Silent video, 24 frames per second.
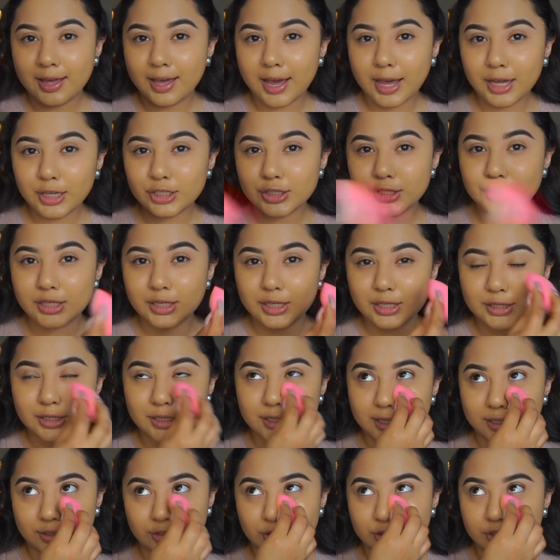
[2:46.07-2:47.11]
I just think it's
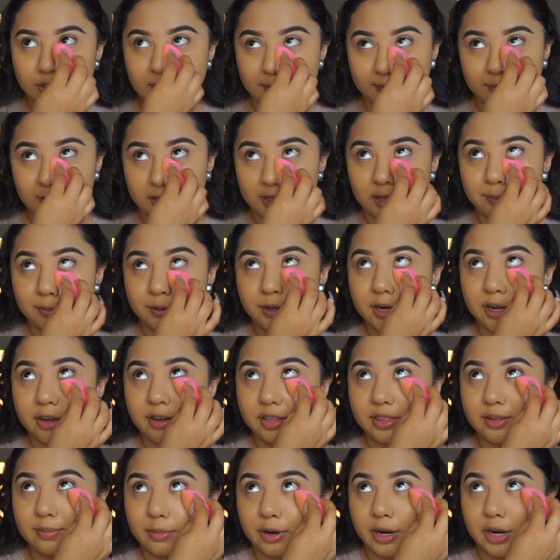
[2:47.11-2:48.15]
an extra step that they put out
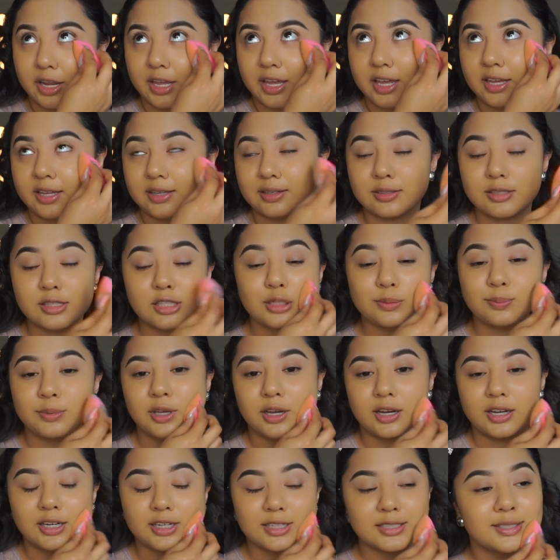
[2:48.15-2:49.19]
in the market, to be
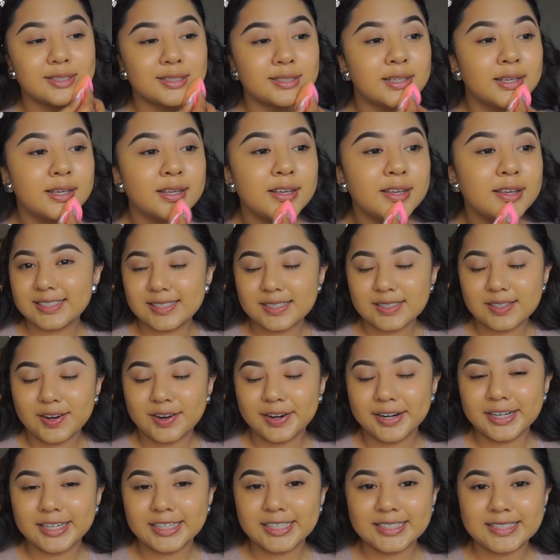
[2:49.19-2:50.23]
honest. As an
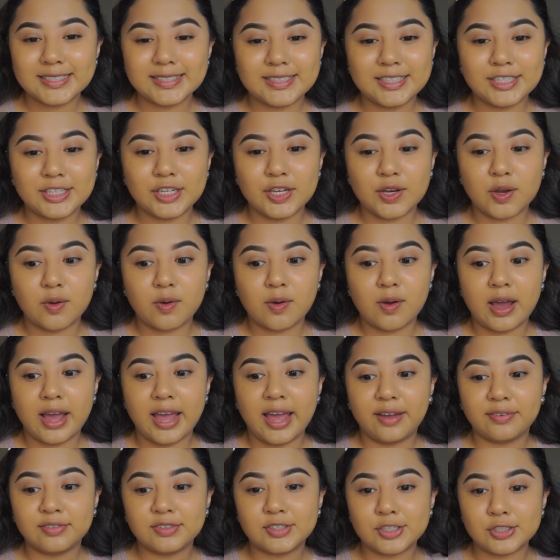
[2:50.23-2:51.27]
artist, you know, I
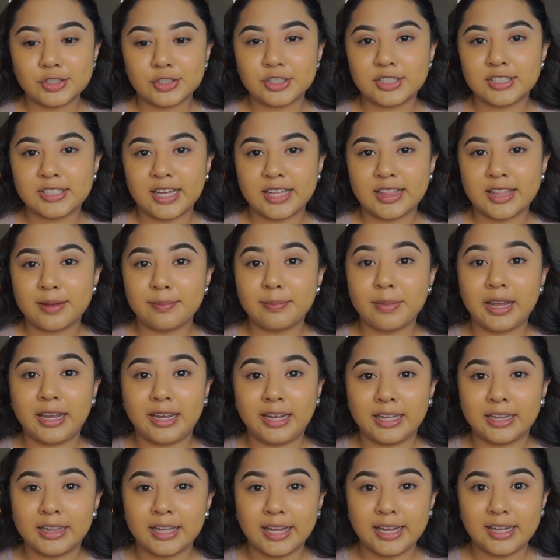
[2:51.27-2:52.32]
have to understand that my
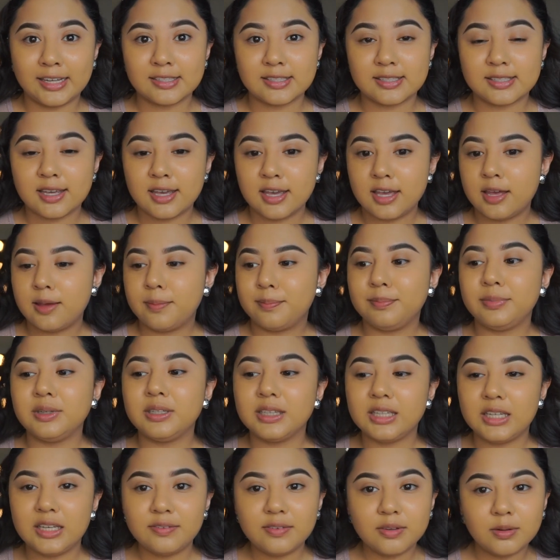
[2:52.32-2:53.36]
clients
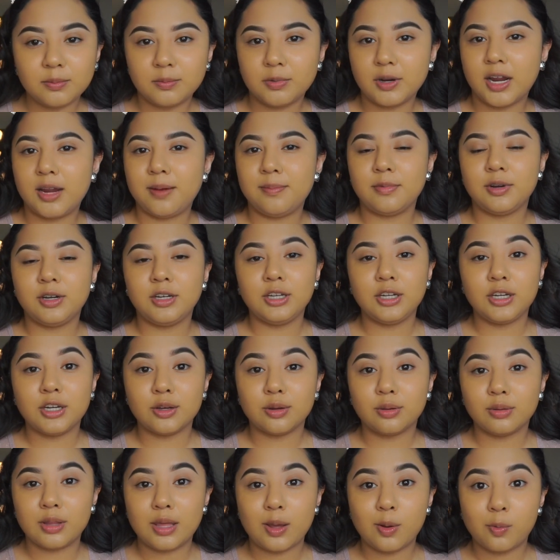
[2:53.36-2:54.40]
believe in primer, you
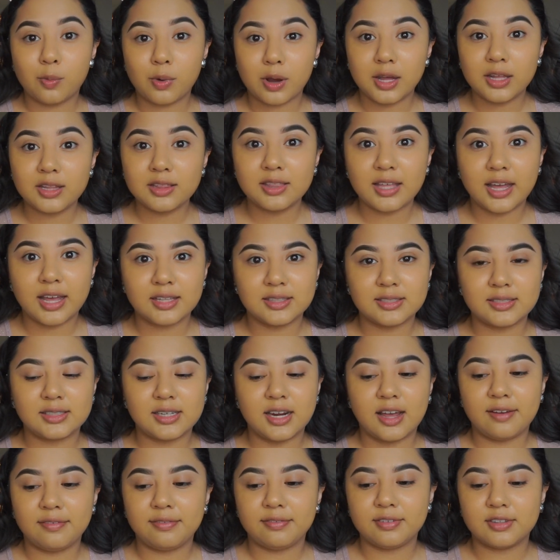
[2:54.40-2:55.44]
know, they want that
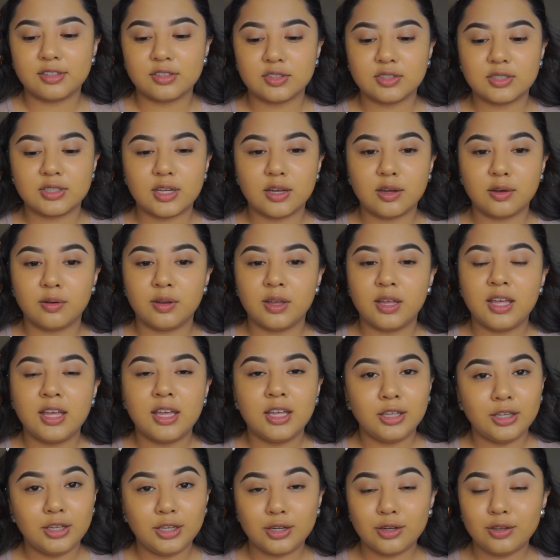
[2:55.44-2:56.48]
stuff, and so,
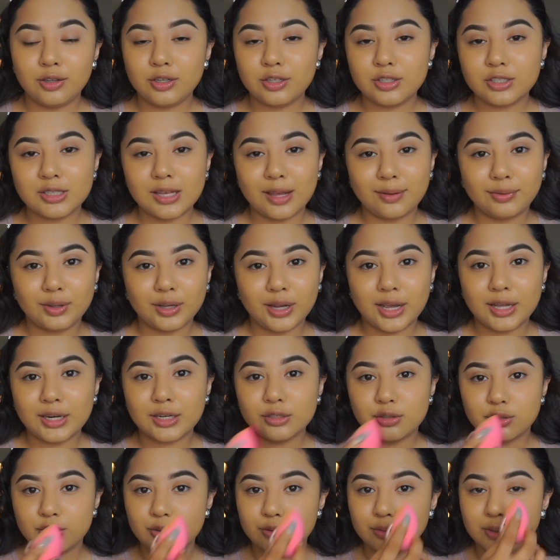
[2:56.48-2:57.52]
you know, you just have to kind
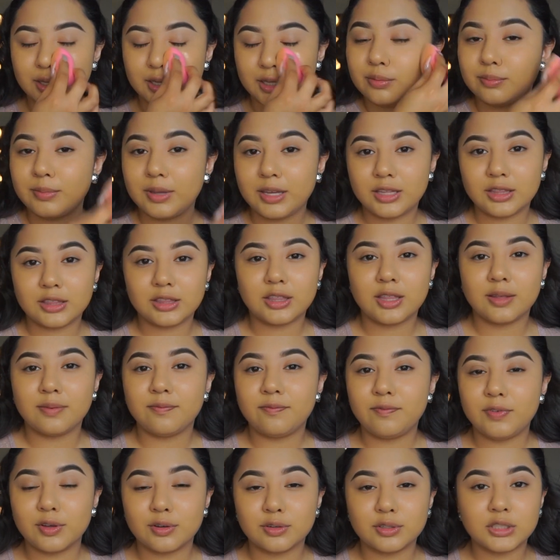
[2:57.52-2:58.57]
of do it, make
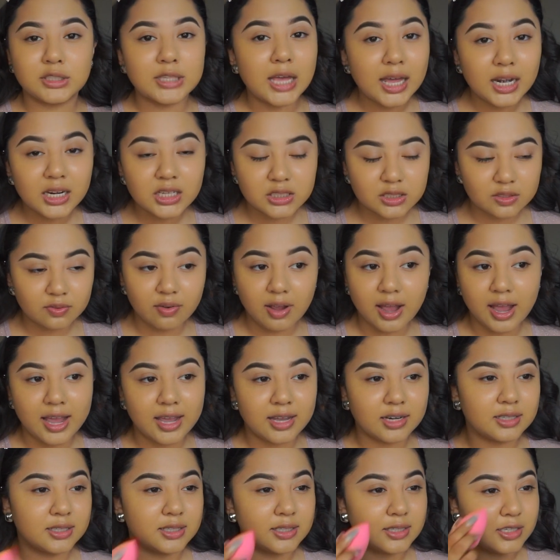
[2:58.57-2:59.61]
them feel
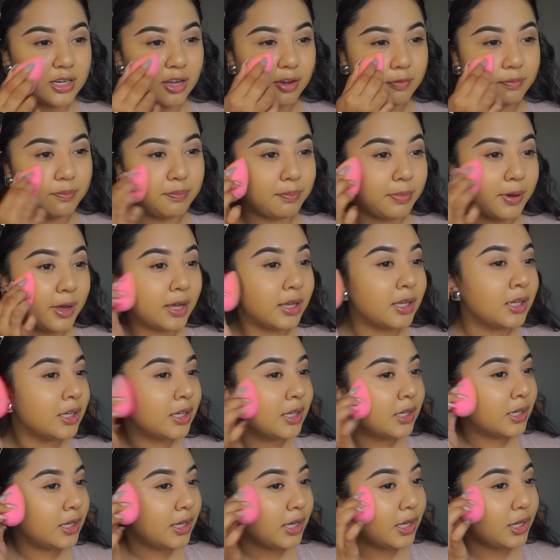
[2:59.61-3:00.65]
satisfied and stuff. But
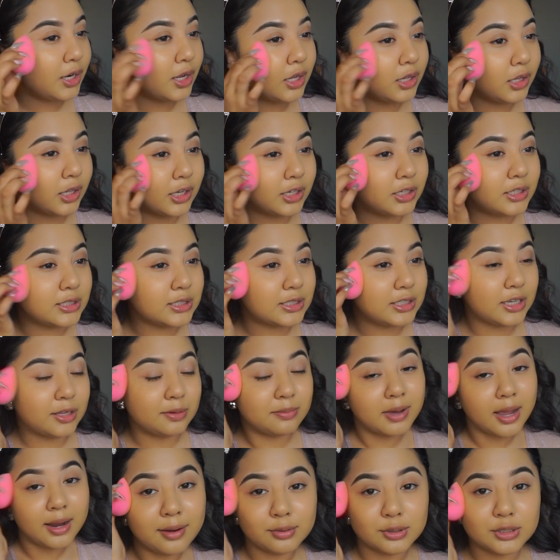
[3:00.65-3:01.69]
in all honesty, in
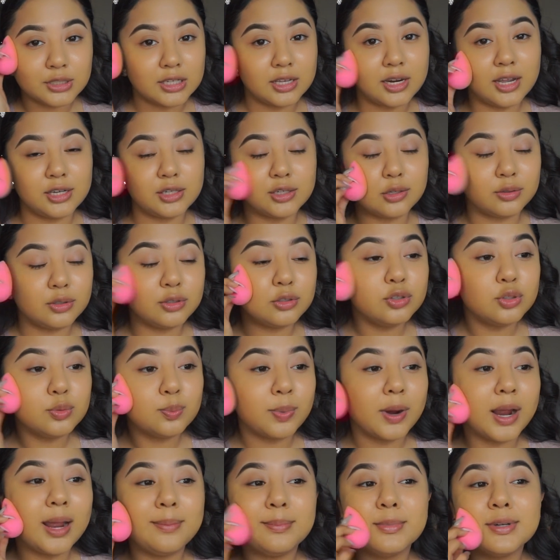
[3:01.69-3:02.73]
routine, I don't use
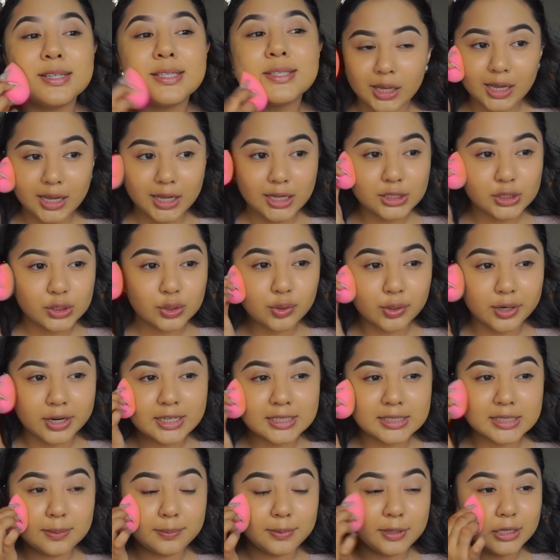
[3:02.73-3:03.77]
primers. It's
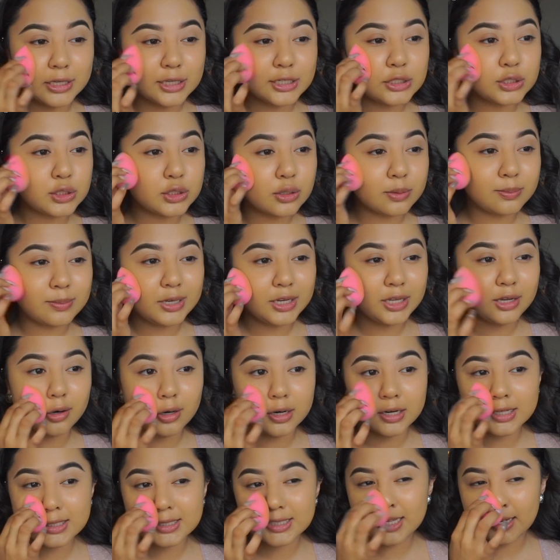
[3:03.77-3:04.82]
crazy because so many
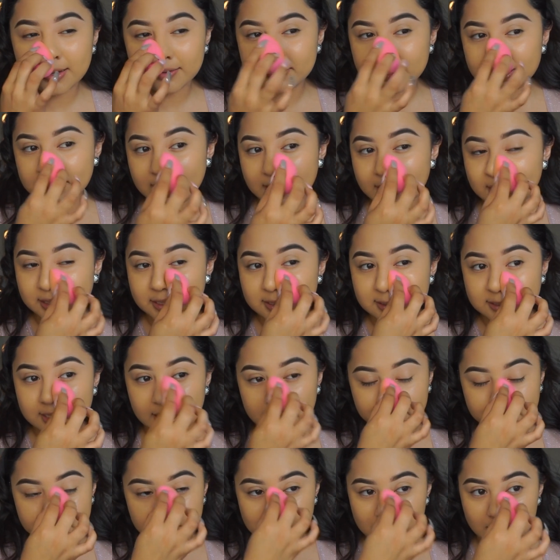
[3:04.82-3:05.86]
artists have said the
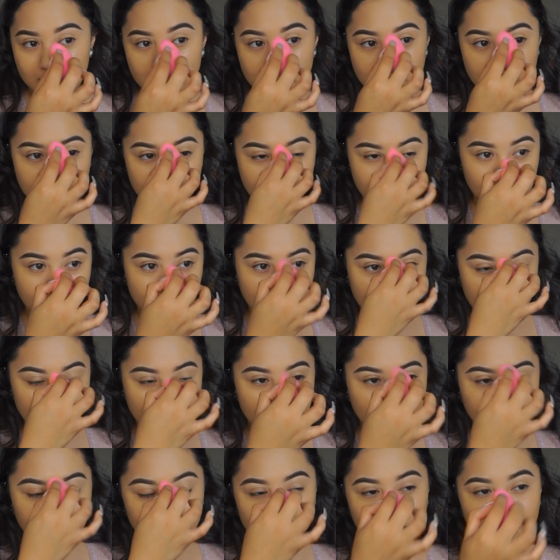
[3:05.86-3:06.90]
same thing,
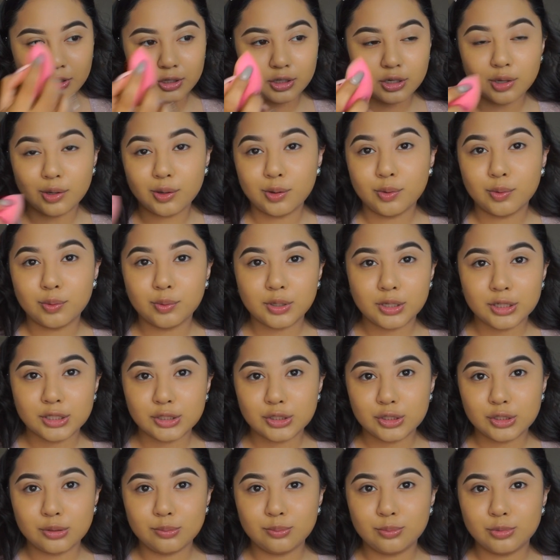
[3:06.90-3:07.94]
and, you know,
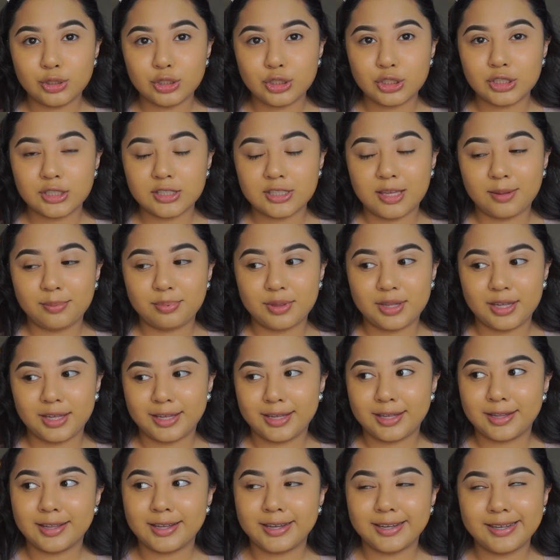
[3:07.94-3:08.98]
consumers just keep
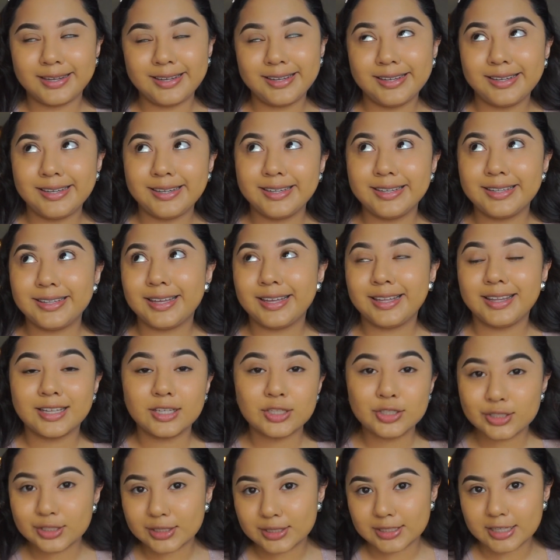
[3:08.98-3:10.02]
thinking like, like
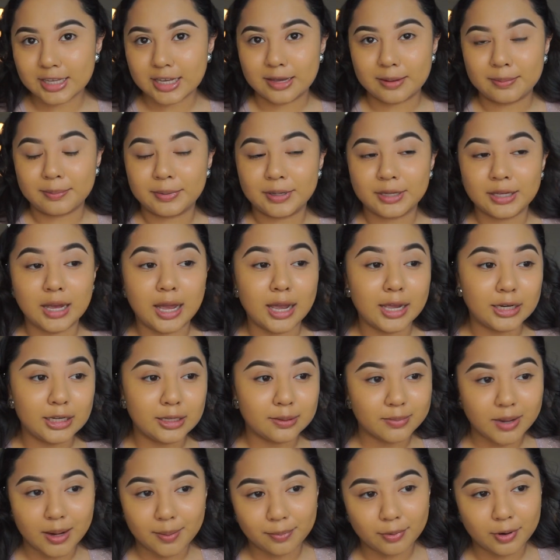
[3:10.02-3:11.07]
that's just them, but I
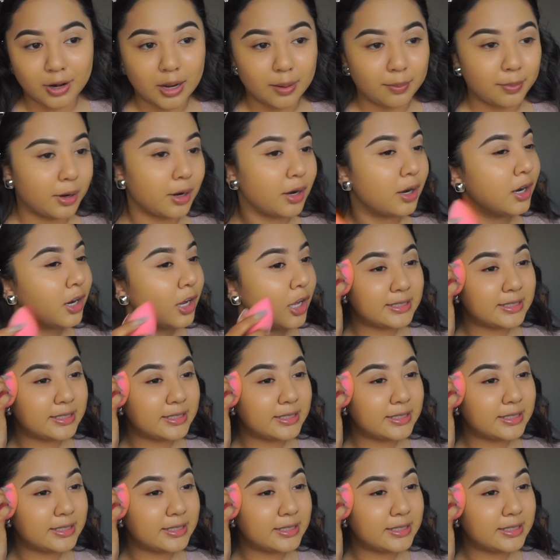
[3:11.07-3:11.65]
need my primer.